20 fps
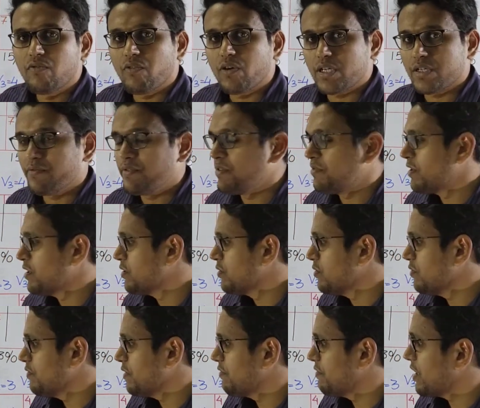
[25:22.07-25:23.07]
what we will
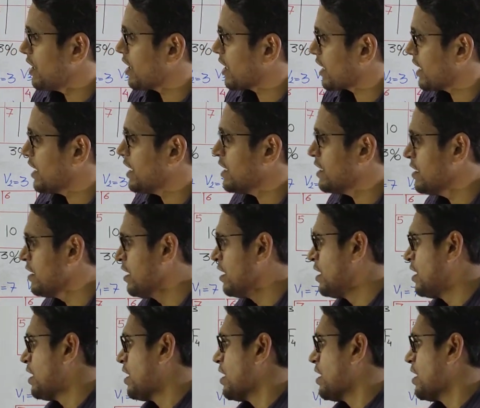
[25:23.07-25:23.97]
do, we will again